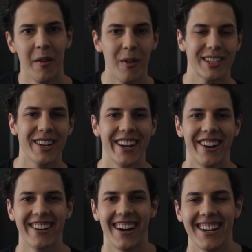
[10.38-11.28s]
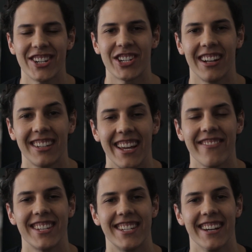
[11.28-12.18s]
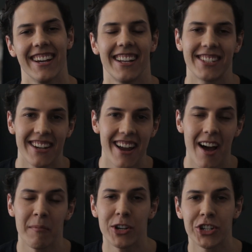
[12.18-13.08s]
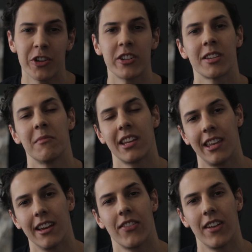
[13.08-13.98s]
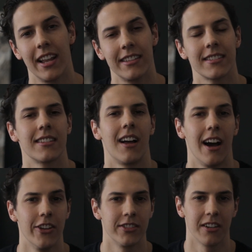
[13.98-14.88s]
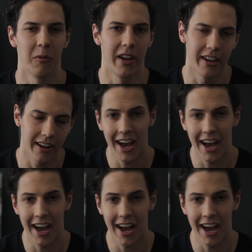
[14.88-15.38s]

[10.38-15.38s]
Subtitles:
What's going on, guys? Sheldon Evans here, and today I'm going to show you some of the gear and the lenses that I use at a wedding.